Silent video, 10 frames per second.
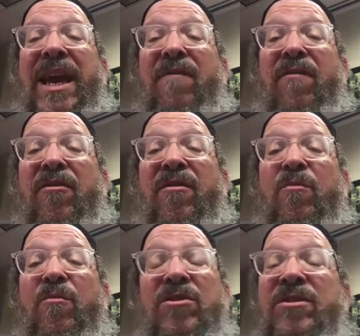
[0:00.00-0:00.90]
effort.
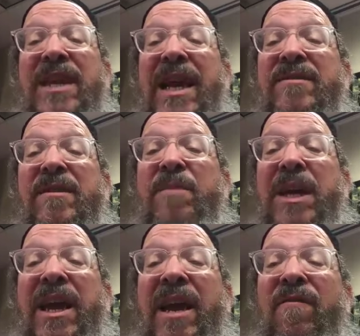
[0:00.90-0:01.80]
We're just asked to
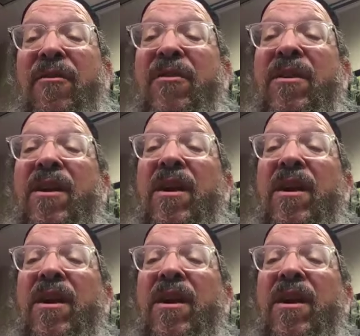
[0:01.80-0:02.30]
make effort.